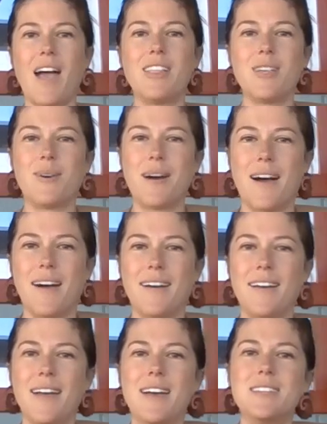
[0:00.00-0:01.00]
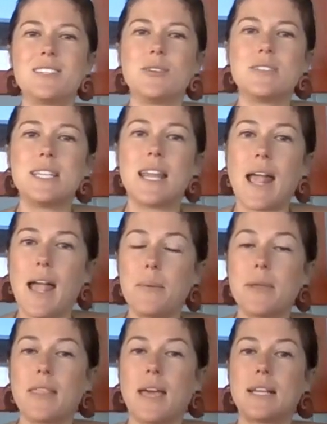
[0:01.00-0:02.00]
Aloha. So today I
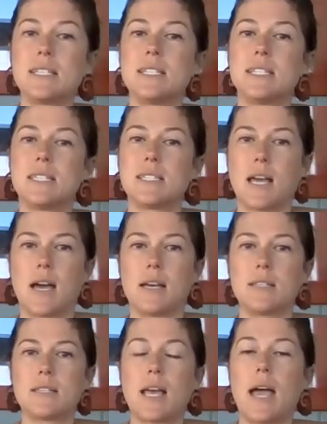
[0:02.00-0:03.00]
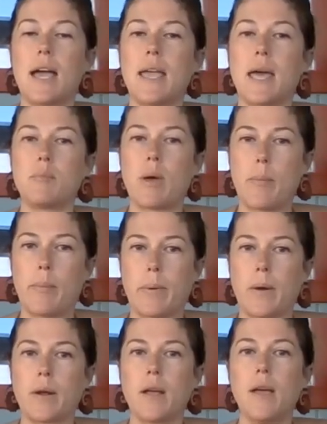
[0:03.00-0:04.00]
would like to discuss cayenne
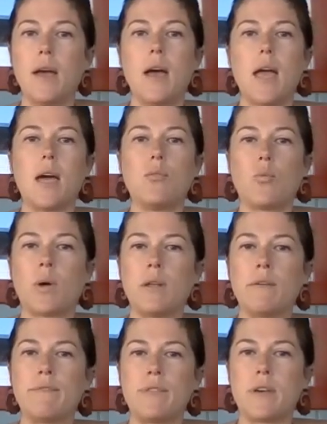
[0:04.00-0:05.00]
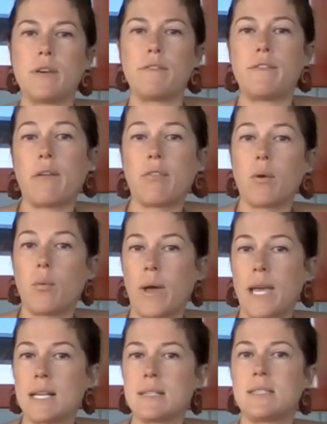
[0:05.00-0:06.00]
pepper and one of the favorite
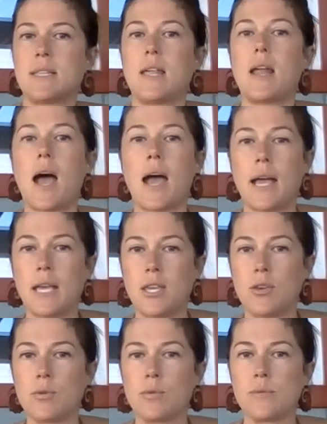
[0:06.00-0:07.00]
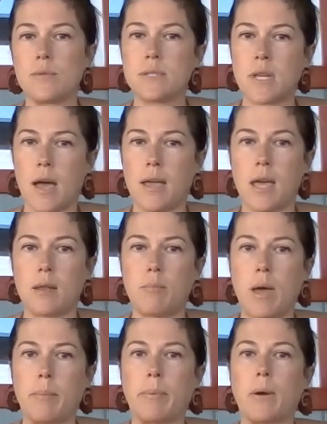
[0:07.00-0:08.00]
ways that I use cayenne
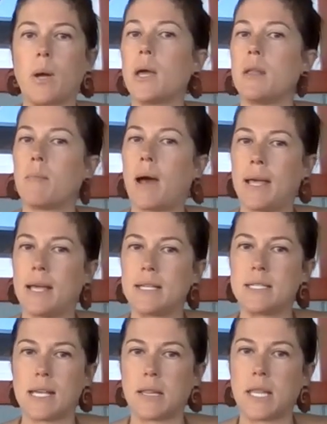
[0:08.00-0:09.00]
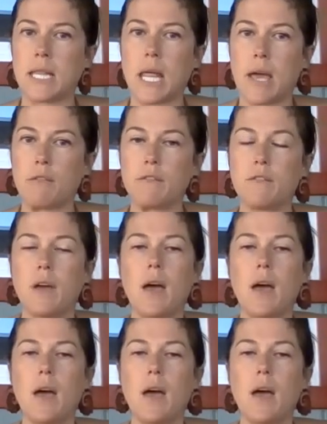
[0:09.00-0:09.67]
pepper in my daily life.